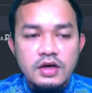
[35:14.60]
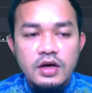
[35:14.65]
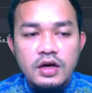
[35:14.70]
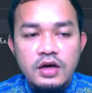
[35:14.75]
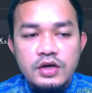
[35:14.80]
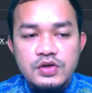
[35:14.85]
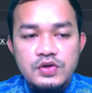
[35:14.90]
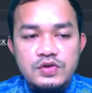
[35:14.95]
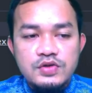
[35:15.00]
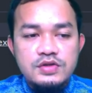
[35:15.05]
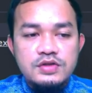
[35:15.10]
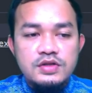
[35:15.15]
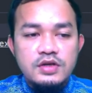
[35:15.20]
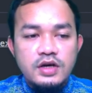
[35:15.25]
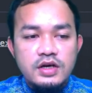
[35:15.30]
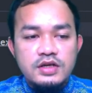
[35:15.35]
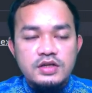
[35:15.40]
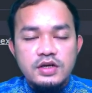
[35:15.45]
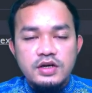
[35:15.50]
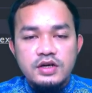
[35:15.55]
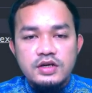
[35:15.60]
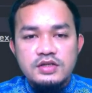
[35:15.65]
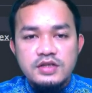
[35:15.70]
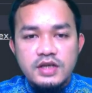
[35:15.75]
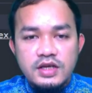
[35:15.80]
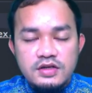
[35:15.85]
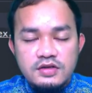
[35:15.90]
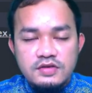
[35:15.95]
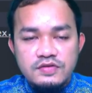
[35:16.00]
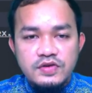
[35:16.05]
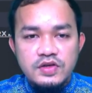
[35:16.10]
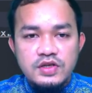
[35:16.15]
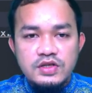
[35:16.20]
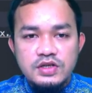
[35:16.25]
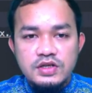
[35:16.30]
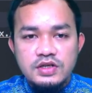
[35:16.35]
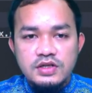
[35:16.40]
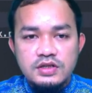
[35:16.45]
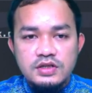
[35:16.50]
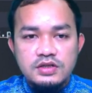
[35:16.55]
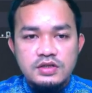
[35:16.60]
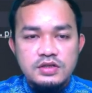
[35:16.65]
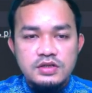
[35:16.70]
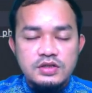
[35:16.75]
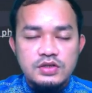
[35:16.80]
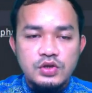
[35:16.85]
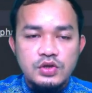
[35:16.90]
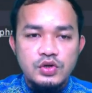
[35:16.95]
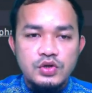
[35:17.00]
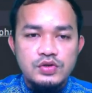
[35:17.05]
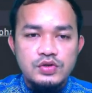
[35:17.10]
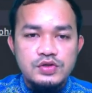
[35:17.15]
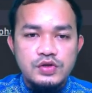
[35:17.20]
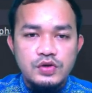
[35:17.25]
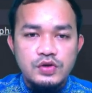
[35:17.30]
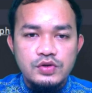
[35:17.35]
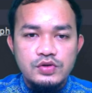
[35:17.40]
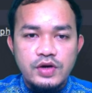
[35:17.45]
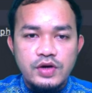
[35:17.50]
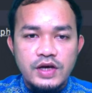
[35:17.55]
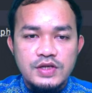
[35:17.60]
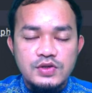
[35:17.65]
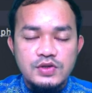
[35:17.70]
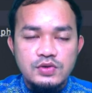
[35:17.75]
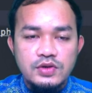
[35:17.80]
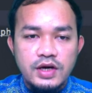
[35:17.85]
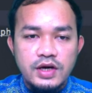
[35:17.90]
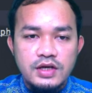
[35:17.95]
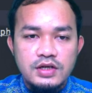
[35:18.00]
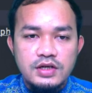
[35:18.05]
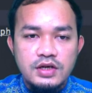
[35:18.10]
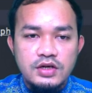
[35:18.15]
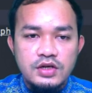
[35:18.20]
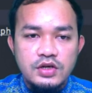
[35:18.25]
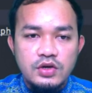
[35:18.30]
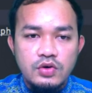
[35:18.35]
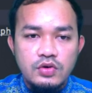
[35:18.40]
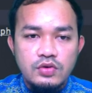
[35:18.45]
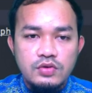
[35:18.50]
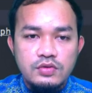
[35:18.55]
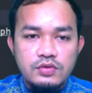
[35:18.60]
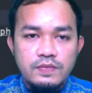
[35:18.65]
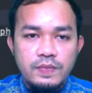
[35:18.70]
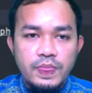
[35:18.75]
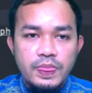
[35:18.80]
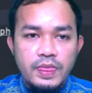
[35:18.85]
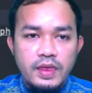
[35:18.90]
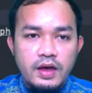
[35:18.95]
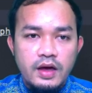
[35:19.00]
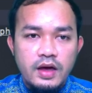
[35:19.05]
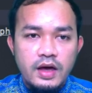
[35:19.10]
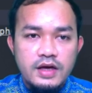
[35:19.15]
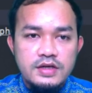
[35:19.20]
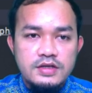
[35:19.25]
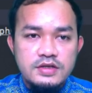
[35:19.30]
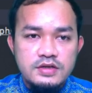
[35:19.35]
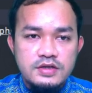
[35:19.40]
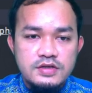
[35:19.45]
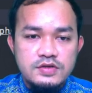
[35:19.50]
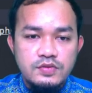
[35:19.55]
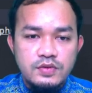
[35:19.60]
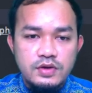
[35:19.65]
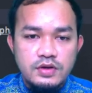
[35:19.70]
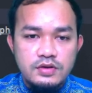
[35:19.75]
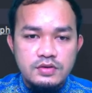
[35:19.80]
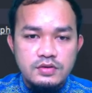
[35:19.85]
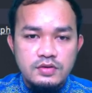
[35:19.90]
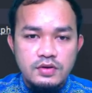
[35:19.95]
use the inheritance feature, so you have to write radio as this one.